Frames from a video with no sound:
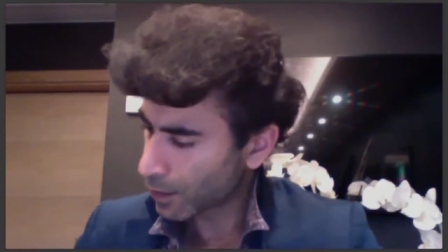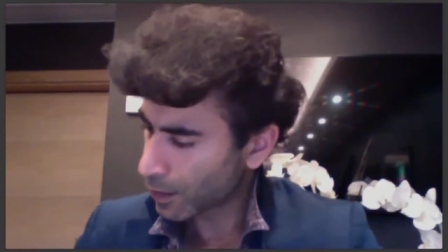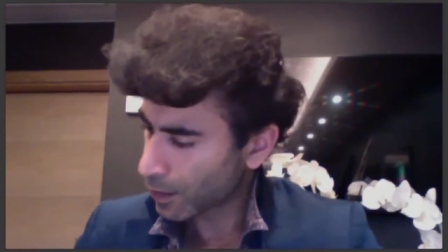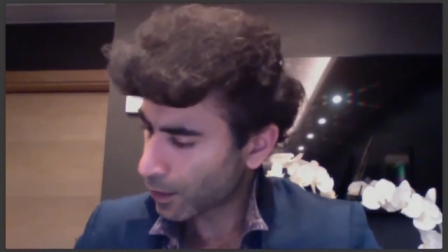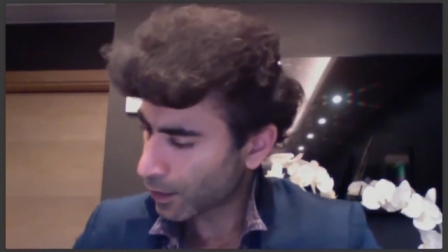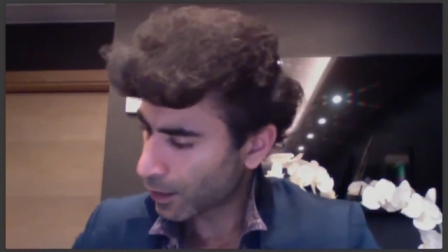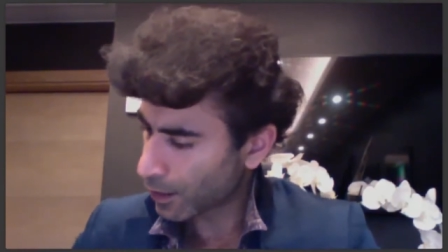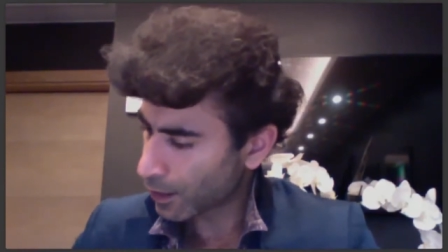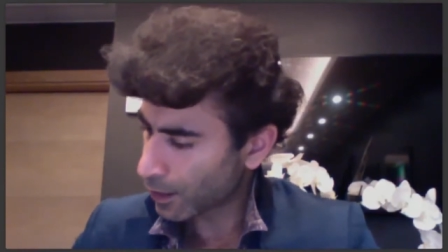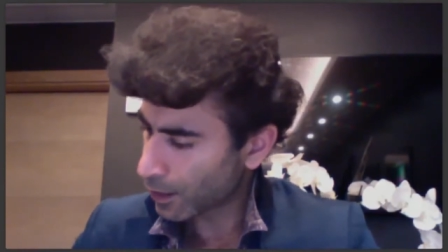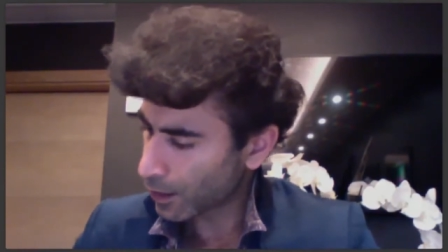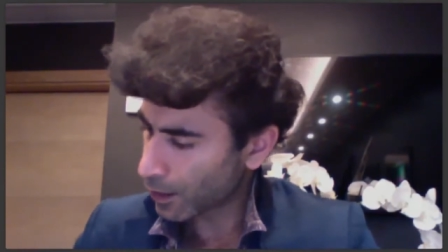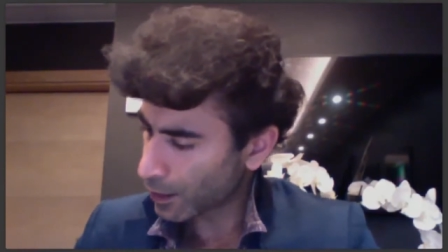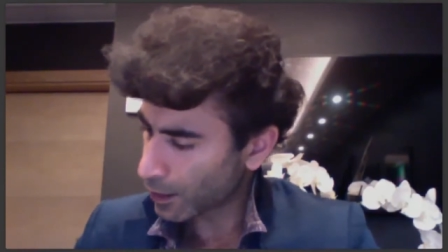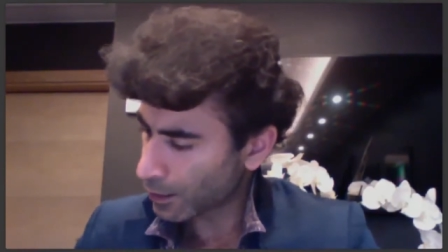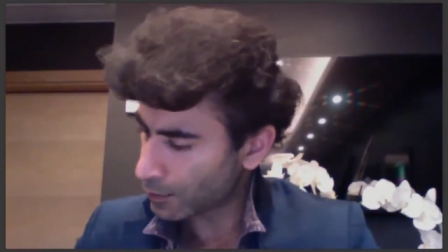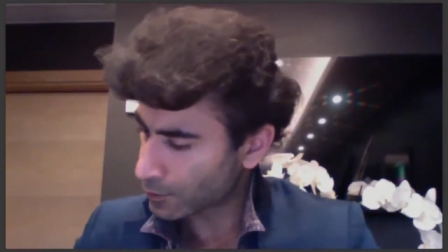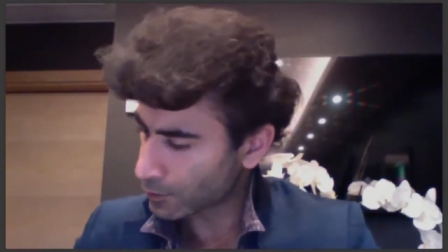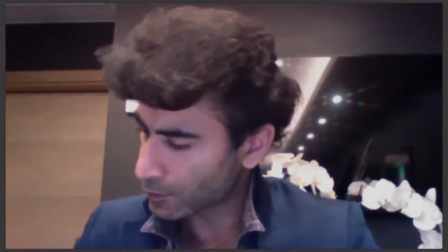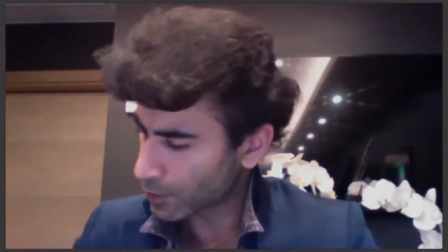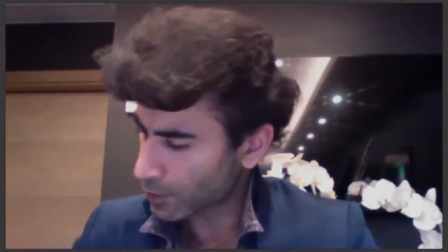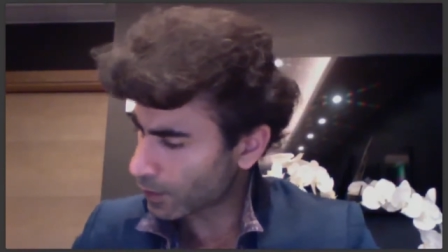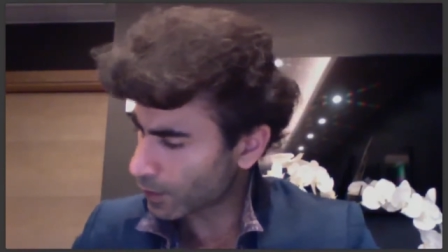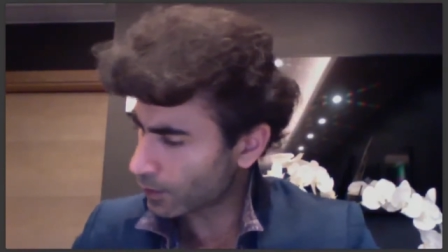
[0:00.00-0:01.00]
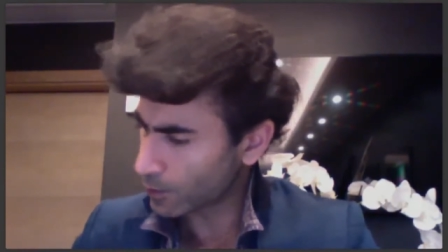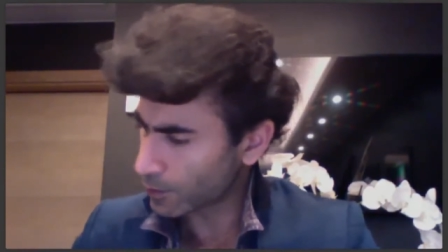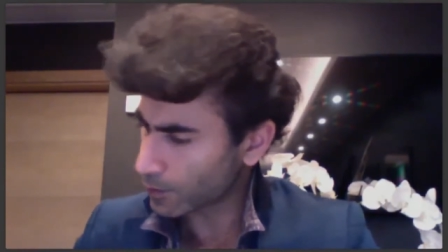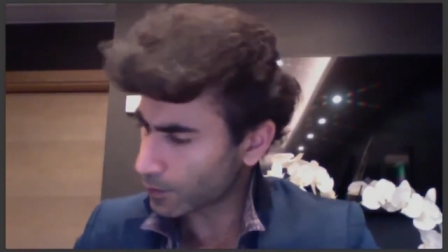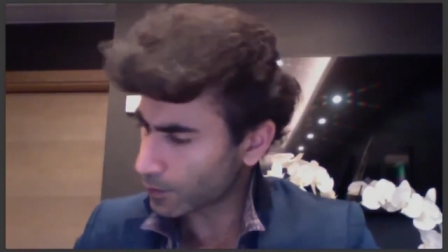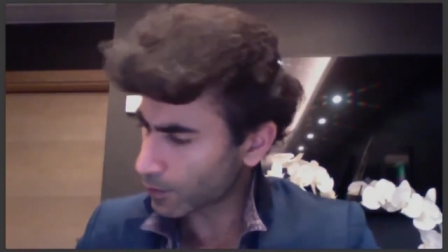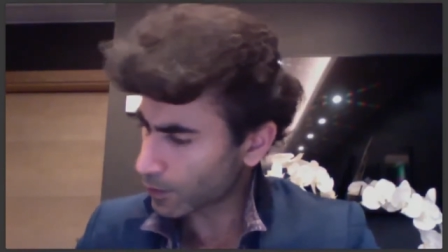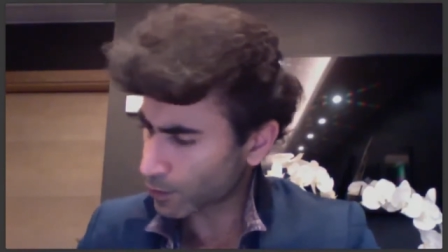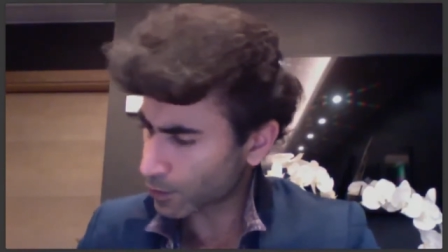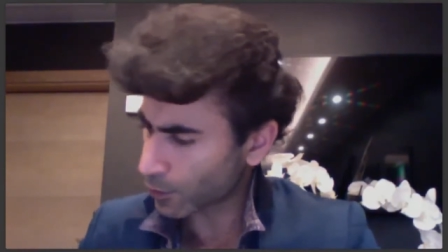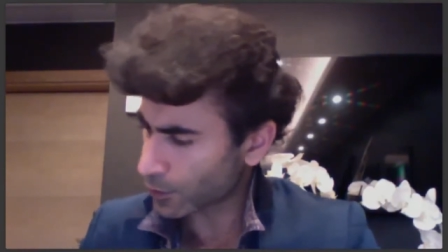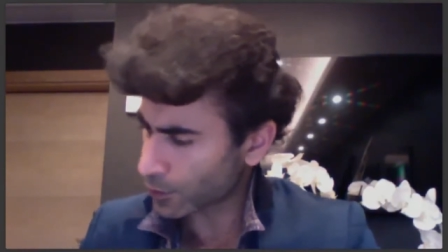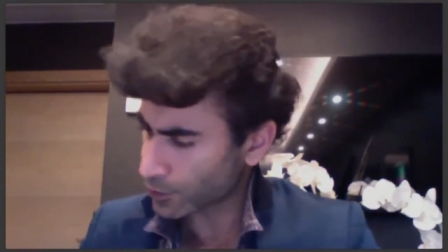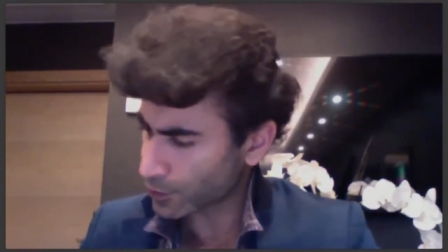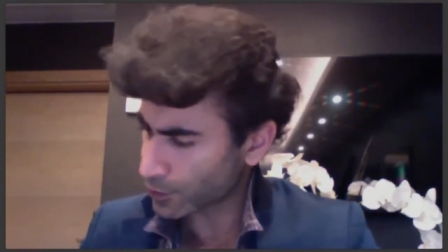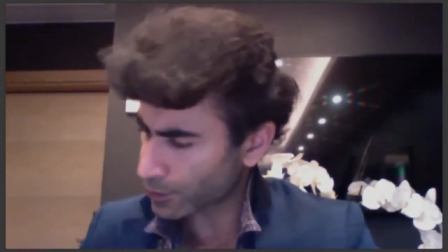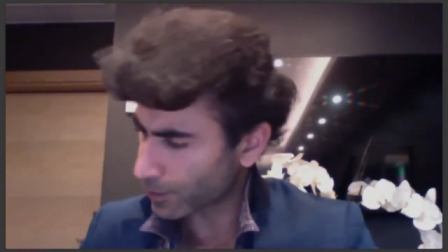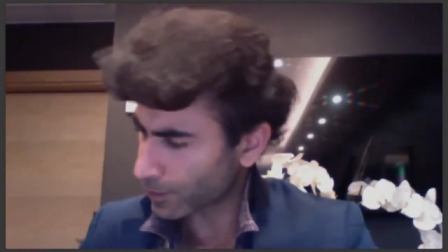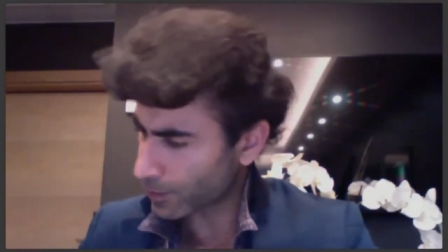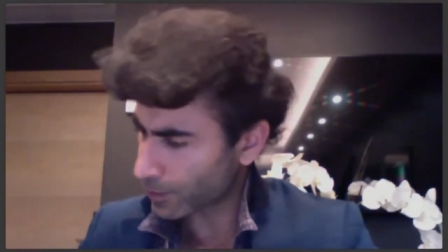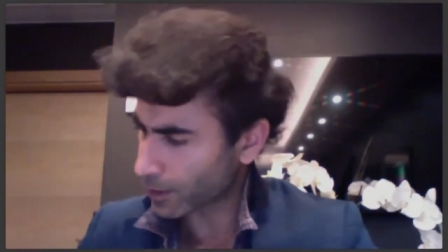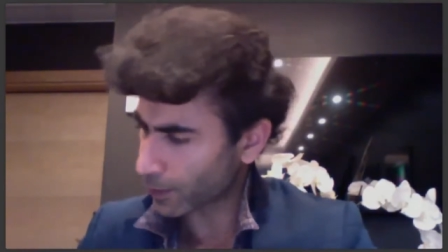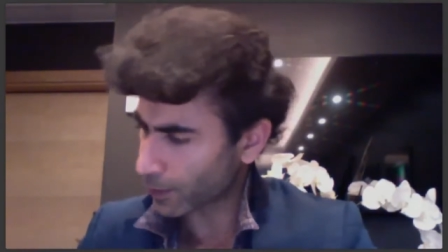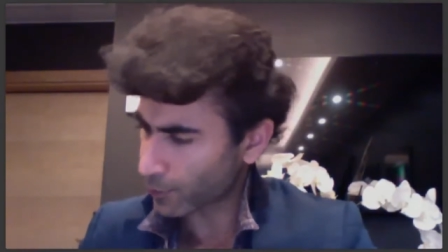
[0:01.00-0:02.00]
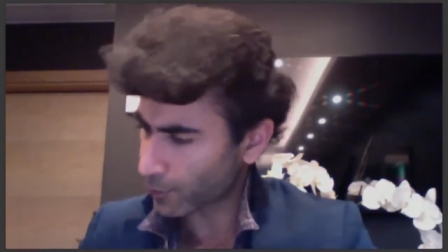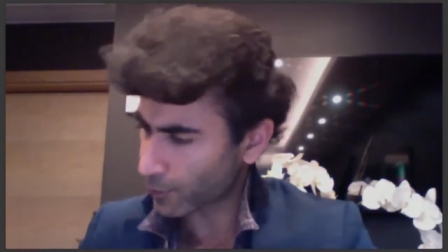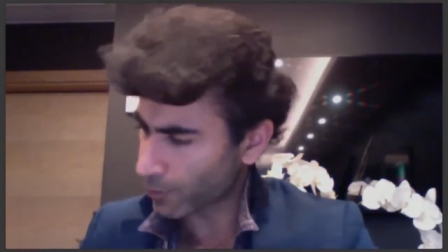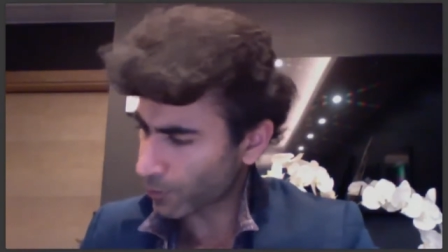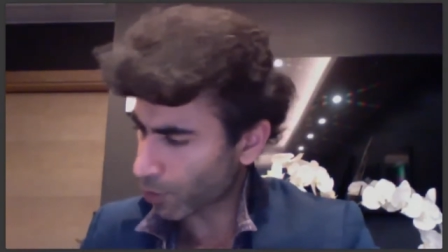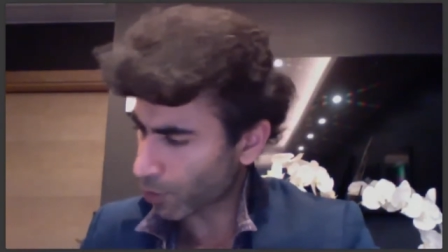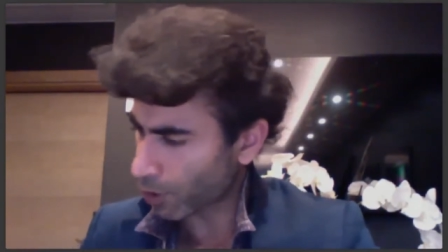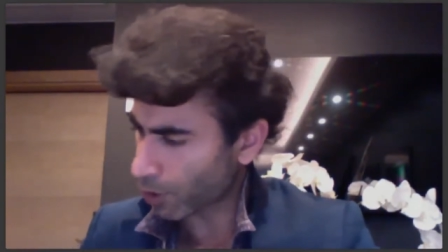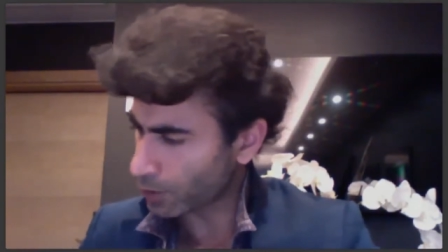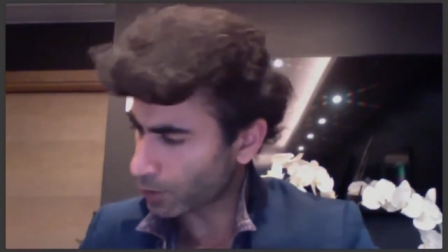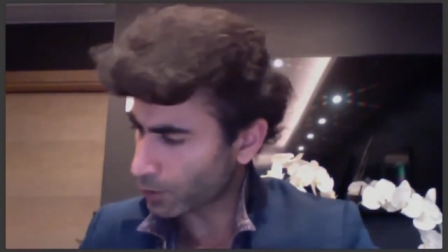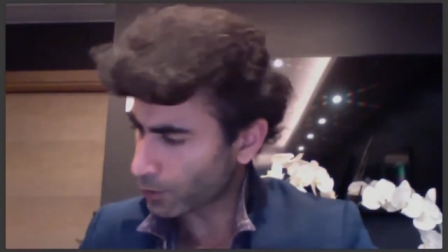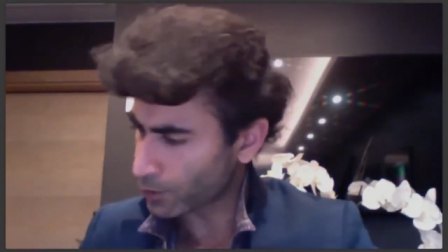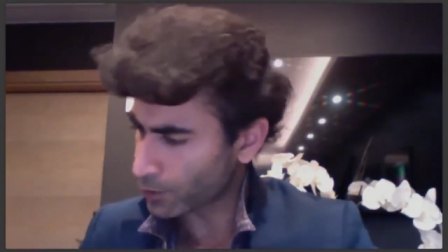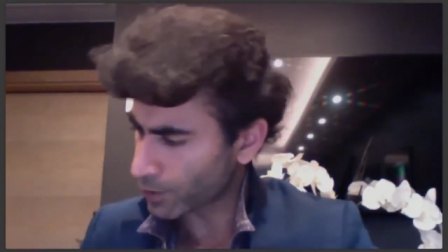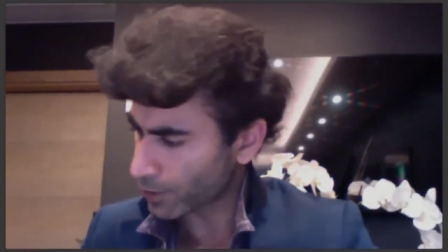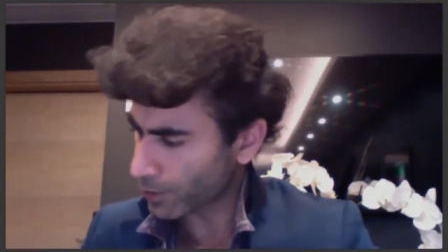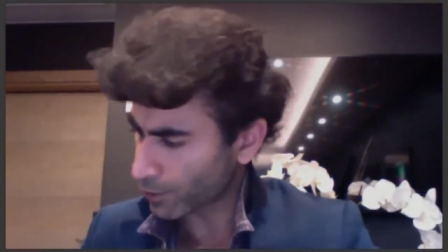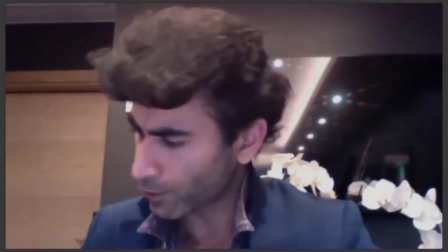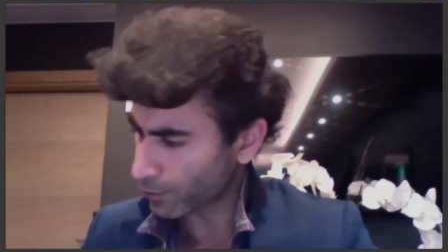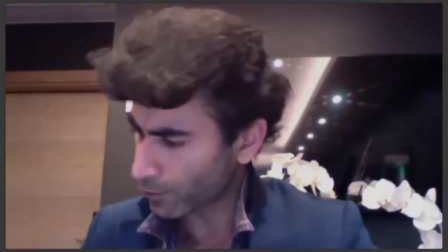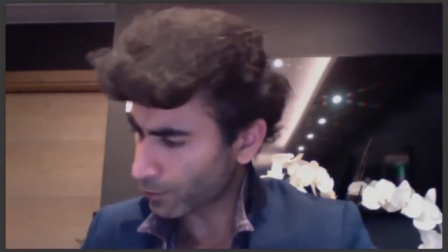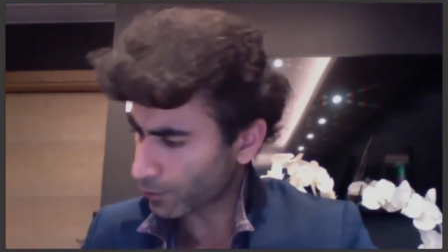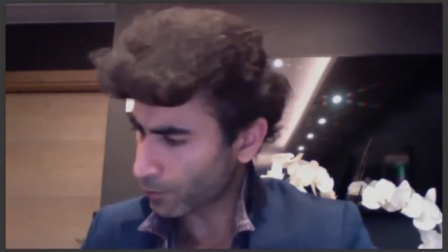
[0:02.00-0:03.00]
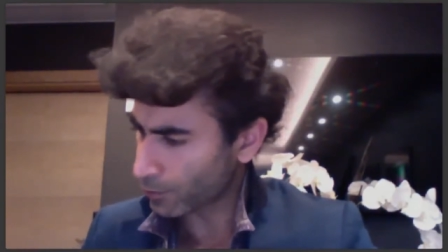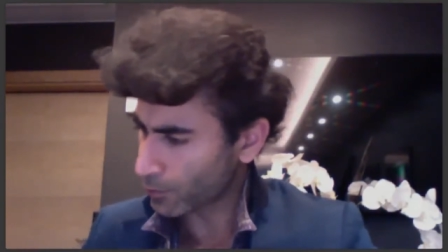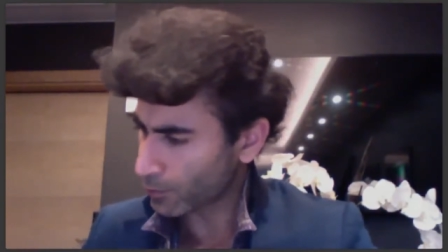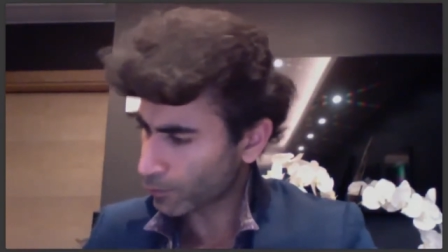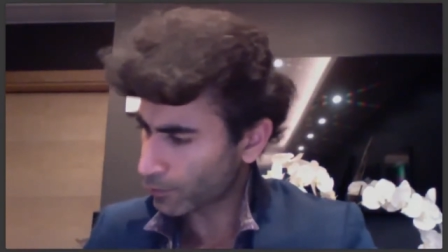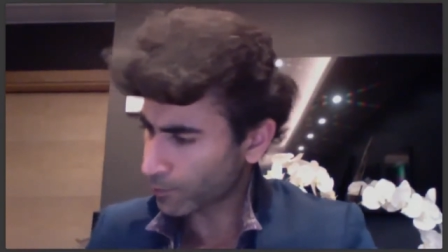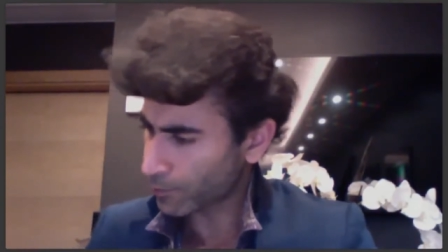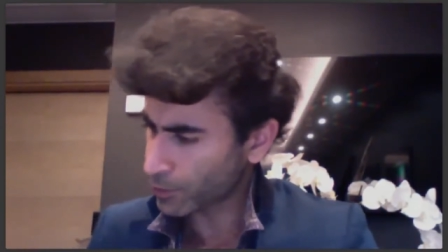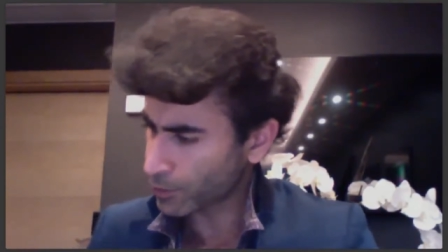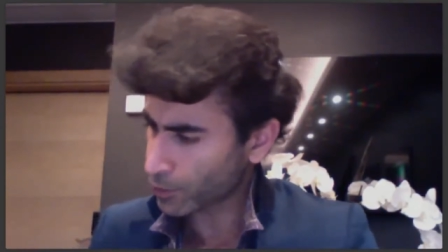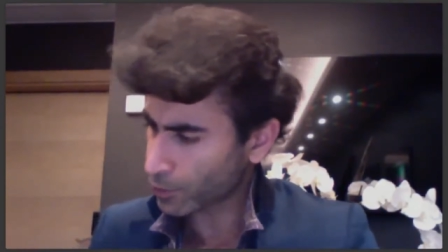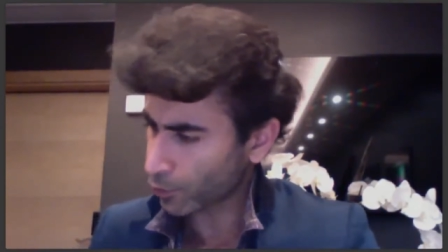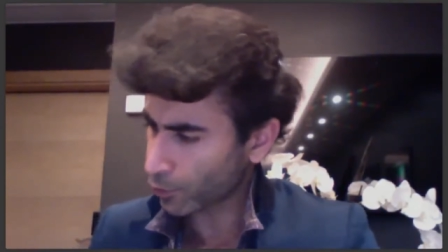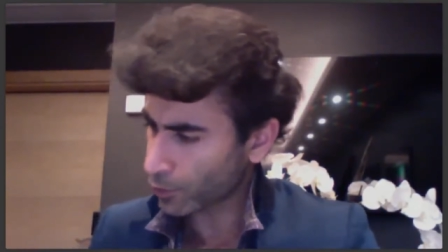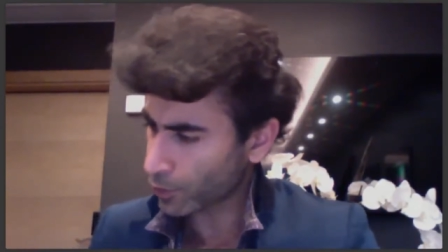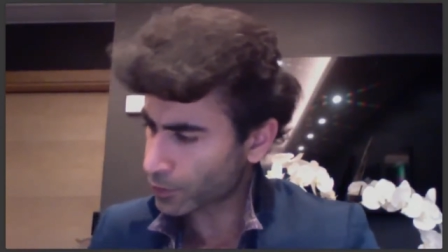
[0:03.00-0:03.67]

uh, ton, a ton of questions. I'm going to cover them all. There's I uh, don't know, a bunch of